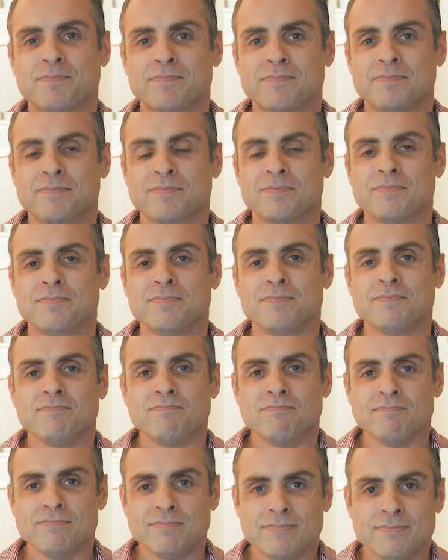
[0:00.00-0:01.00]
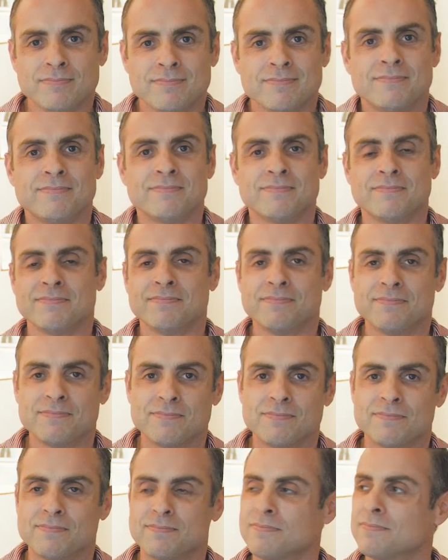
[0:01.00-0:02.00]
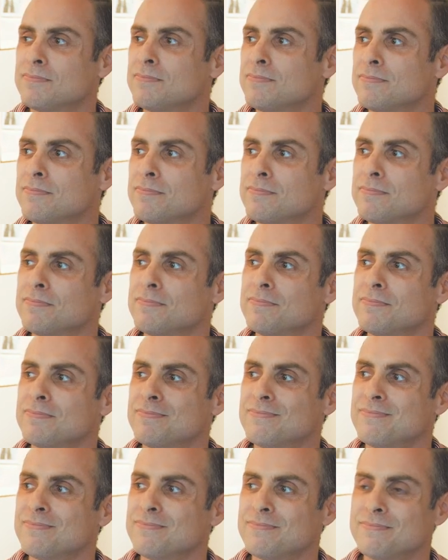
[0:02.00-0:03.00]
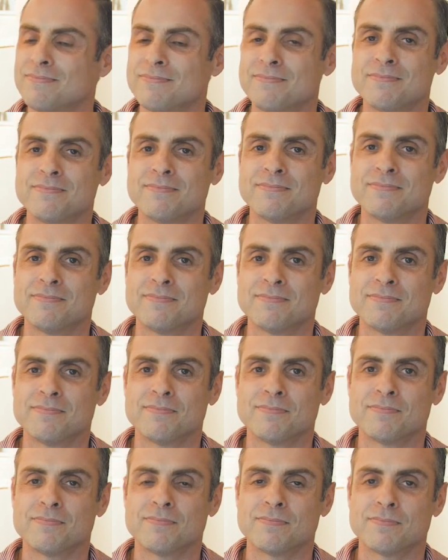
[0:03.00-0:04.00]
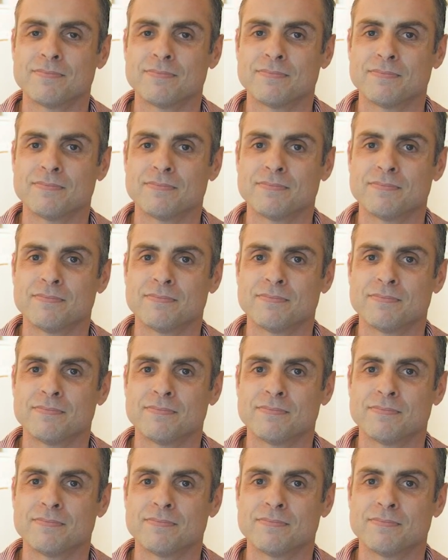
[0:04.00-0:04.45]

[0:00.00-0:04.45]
(not speaking)